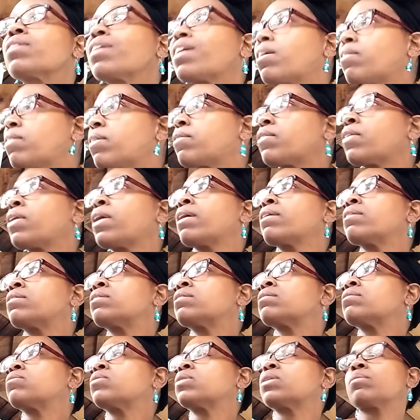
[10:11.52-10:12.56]
think I've ever had,
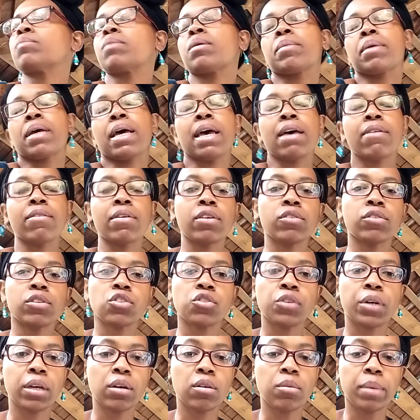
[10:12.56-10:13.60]
the, well, maybe I have had the
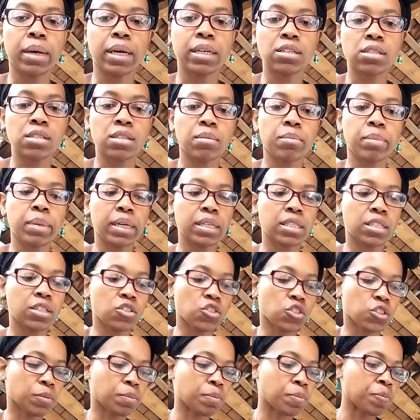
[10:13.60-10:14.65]
train go by. I just didn't pay
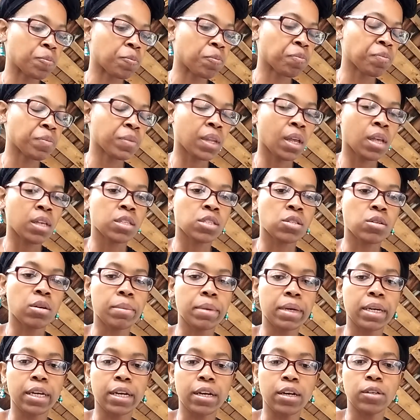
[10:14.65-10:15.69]
attention. So I'm
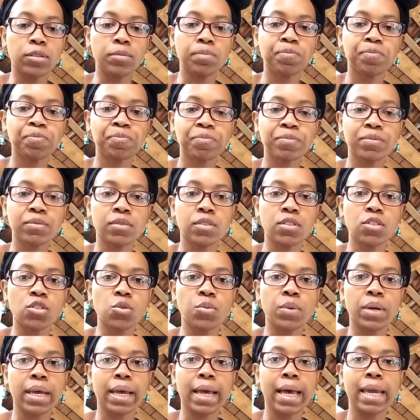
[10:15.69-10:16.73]
going to go, do
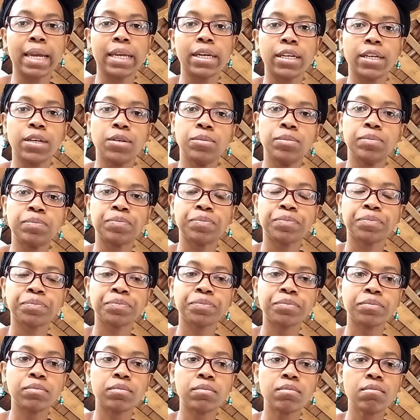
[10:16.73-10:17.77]
what I got to do.
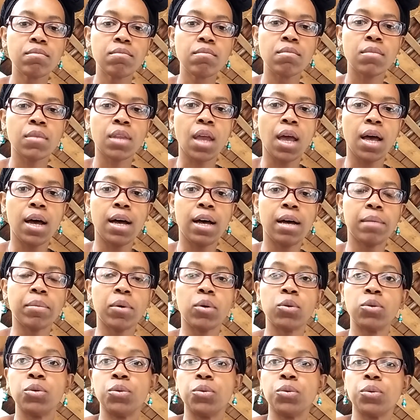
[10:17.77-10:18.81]
Um,
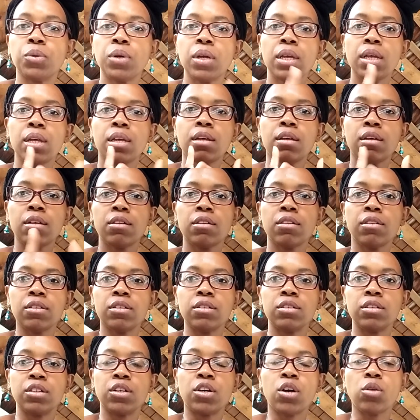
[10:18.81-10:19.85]
ooh,
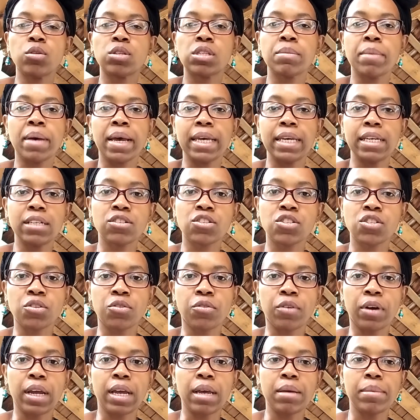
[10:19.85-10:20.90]
go to my
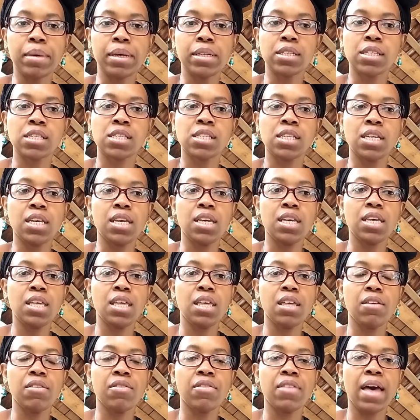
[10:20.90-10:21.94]
Instagram and see
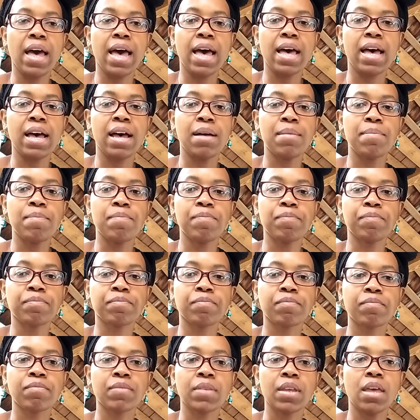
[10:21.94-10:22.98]
the, um,
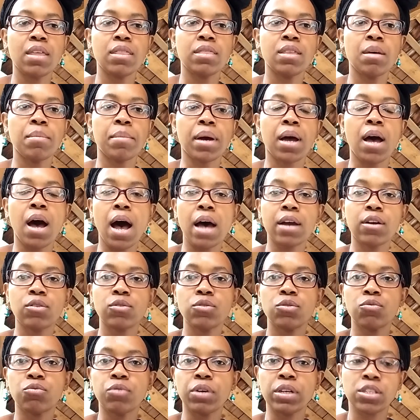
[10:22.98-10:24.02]
the
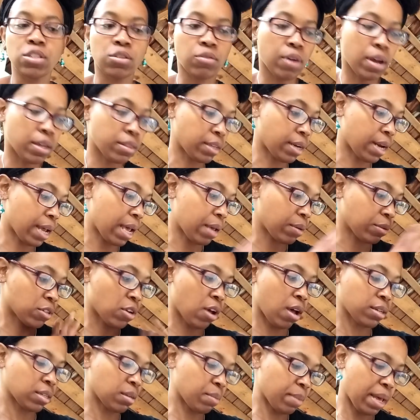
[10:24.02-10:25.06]
Mikado restaurant that I
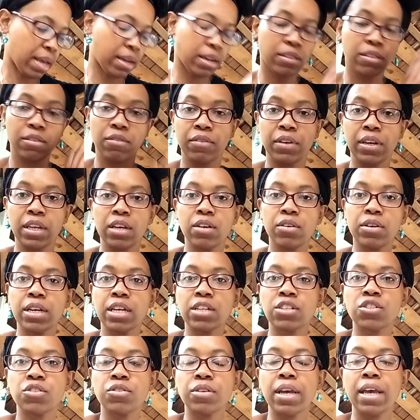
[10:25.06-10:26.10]
talked about in the video
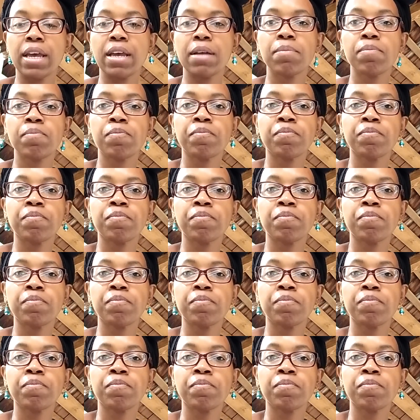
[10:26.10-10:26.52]
yesterday.